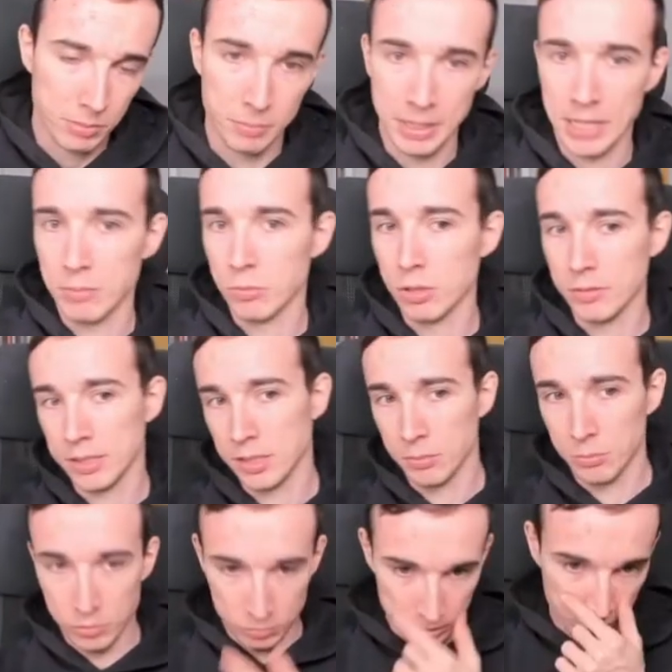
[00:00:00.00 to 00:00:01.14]
the main move is the
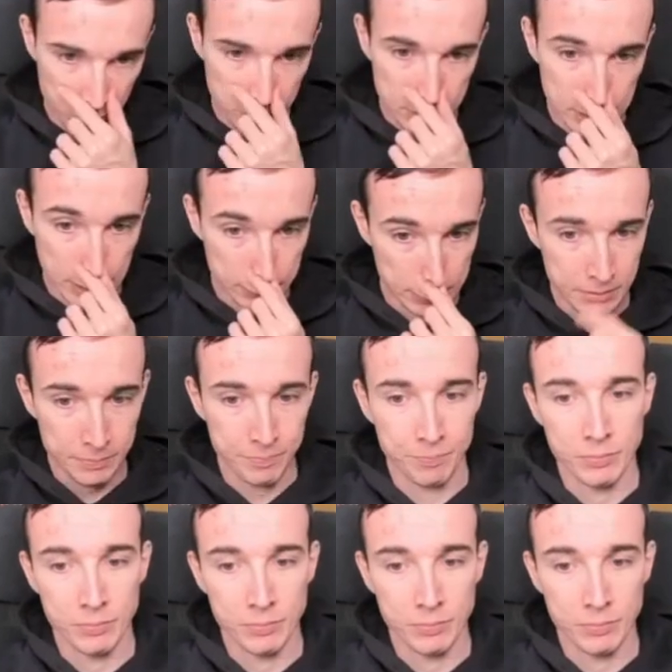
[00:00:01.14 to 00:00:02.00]
move queen to e7.